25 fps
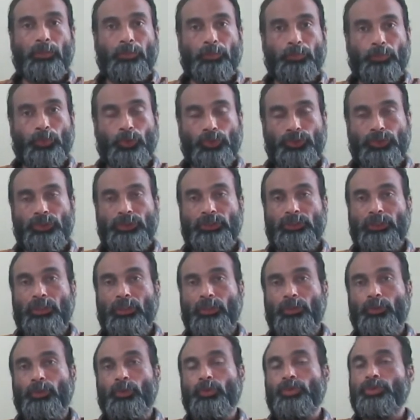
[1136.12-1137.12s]

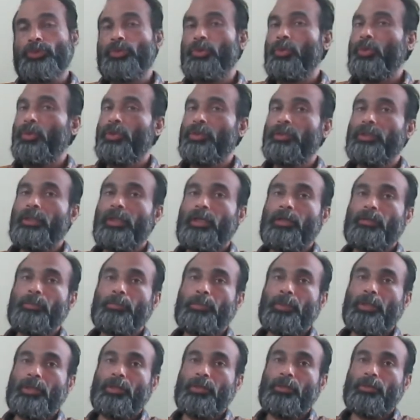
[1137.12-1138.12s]
position to store
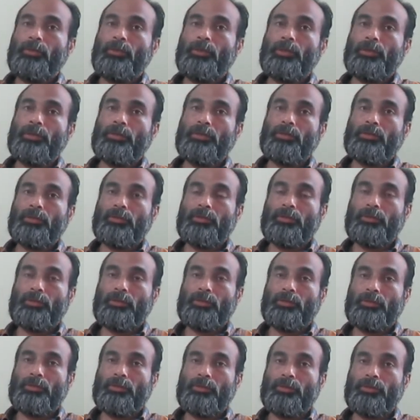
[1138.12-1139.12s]
that particular
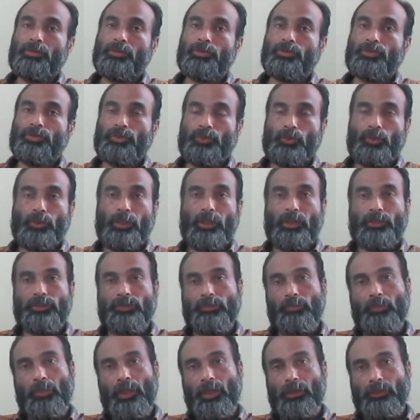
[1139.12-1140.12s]

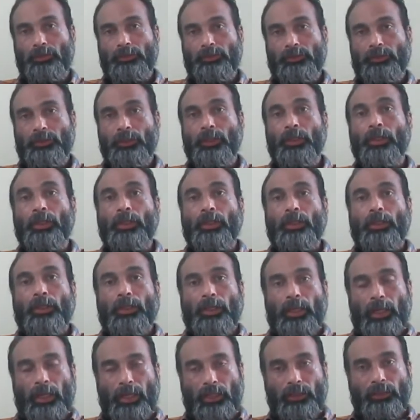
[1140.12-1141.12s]
student's marks.
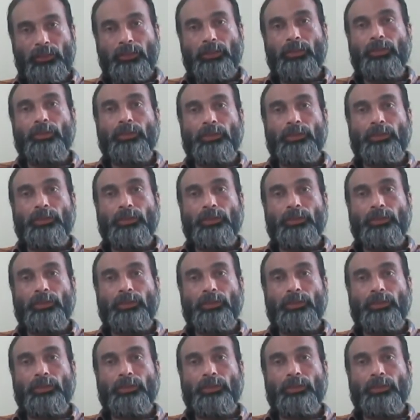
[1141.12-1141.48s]
And